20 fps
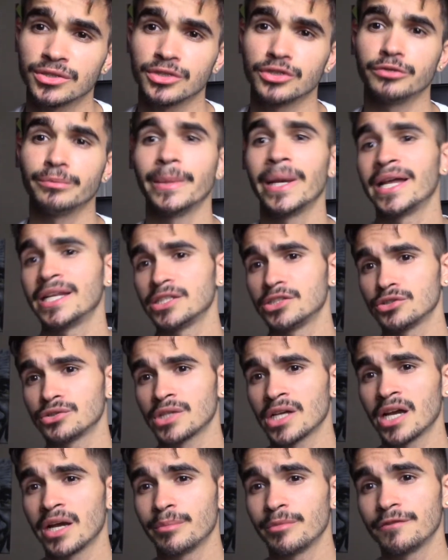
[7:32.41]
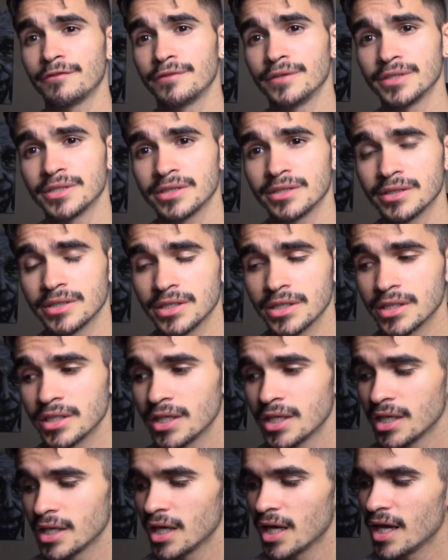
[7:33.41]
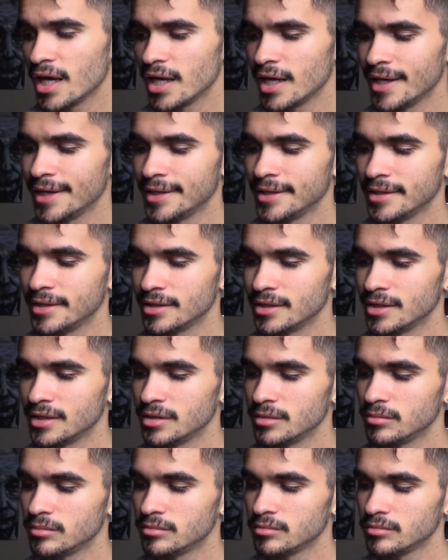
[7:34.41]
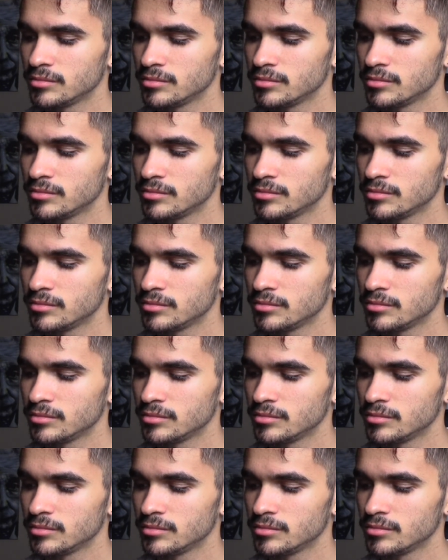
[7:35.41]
you manage your time efficiently and um,